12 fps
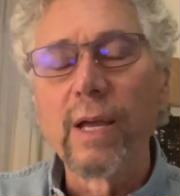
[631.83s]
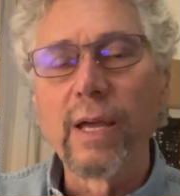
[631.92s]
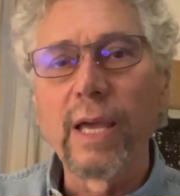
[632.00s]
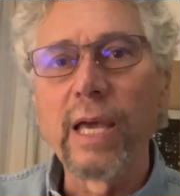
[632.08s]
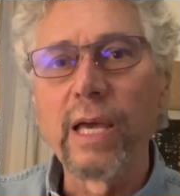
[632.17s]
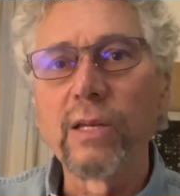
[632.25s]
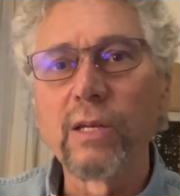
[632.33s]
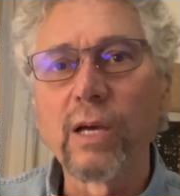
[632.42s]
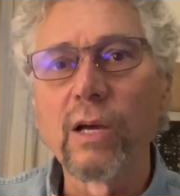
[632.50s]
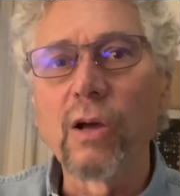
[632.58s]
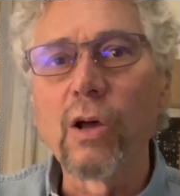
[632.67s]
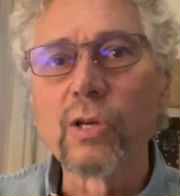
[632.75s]
And
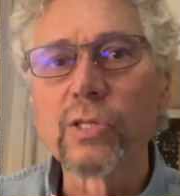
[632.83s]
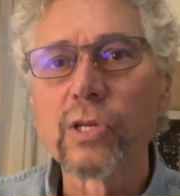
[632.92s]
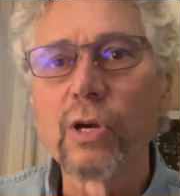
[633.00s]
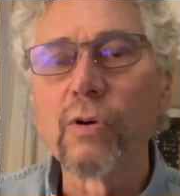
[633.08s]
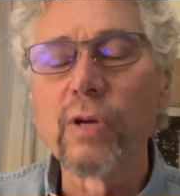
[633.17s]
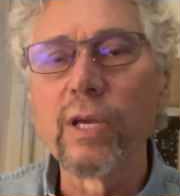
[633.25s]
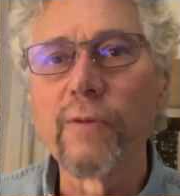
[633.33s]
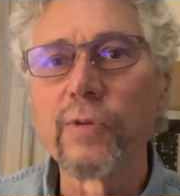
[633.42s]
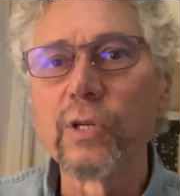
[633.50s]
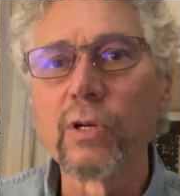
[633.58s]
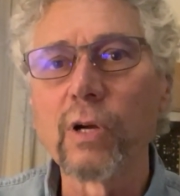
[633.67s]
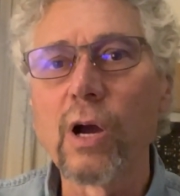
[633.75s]
also, if
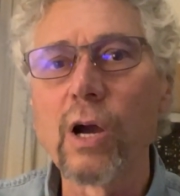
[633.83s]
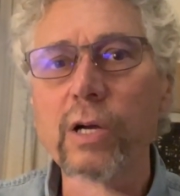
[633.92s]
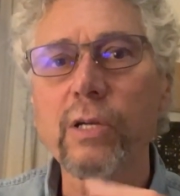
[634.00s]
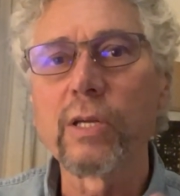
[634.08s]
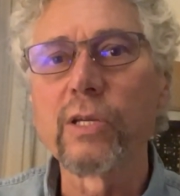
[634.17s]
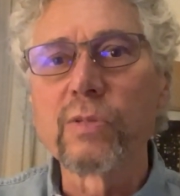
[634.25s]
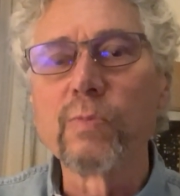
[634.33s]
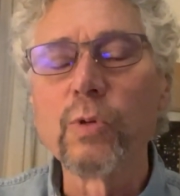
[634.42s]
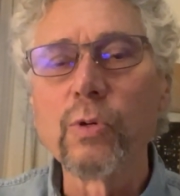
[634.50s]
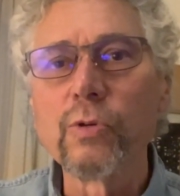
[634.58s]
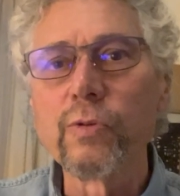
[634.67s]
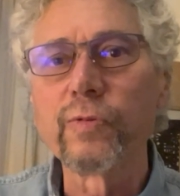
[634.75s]
your heart is
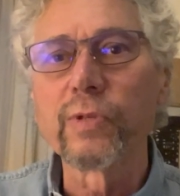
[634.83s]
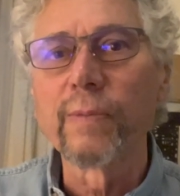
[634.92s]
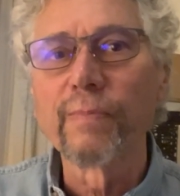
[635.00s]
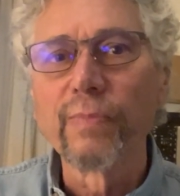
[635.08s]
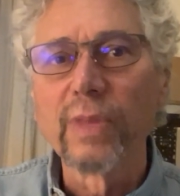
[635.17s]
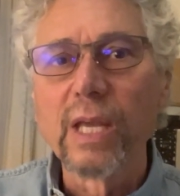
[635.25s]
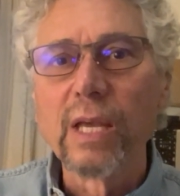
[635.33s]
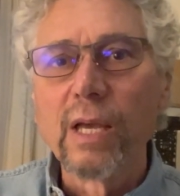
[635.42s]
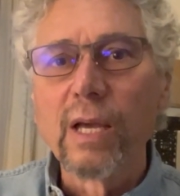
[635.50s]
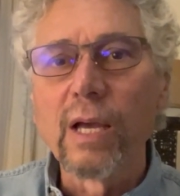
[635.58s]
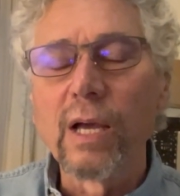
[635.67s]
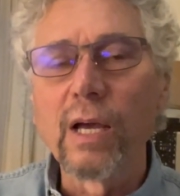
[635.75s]
moved
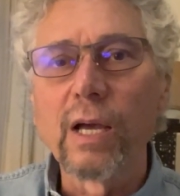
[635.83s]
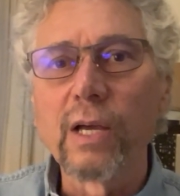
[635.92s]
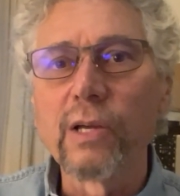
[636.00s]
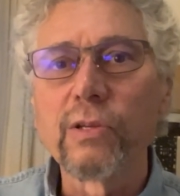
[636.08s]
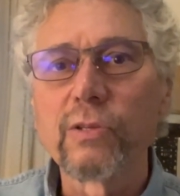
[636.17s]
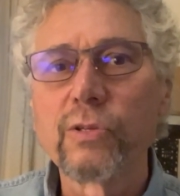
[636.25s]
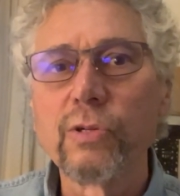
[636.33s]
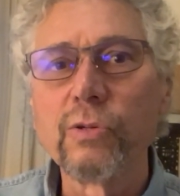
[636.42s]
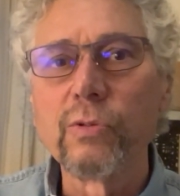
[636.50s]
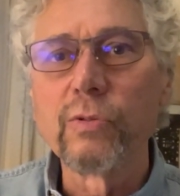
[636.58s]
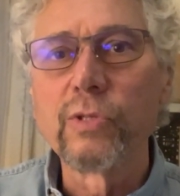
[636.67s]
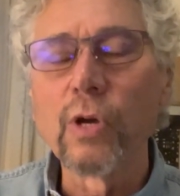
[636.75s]

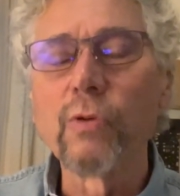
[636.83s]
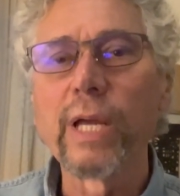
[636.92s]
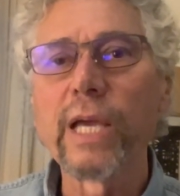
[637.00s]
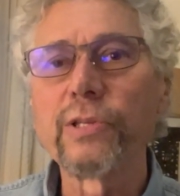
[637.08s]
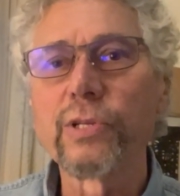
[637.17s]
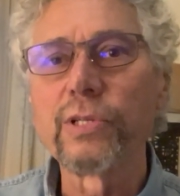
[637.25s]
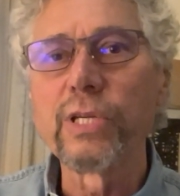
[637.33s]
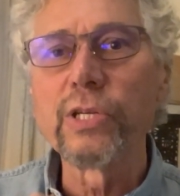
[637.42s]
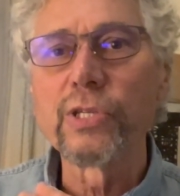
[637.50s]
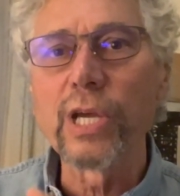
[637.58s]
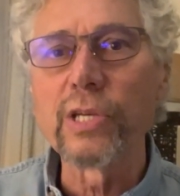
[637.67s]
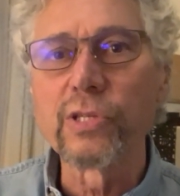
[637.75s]
to donate to
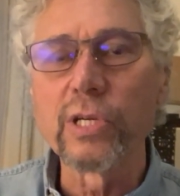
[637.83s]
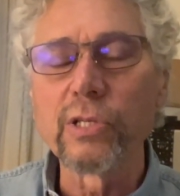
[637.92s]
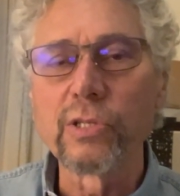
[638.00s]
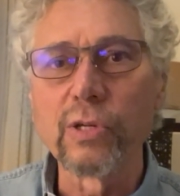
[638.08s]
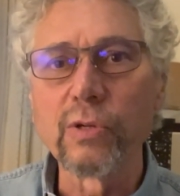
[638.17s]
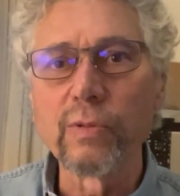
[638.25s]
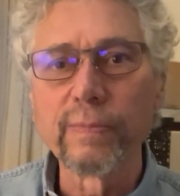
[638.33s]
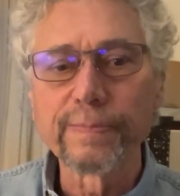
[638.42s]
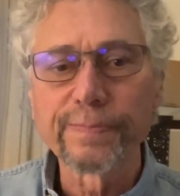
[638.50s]
TJC2,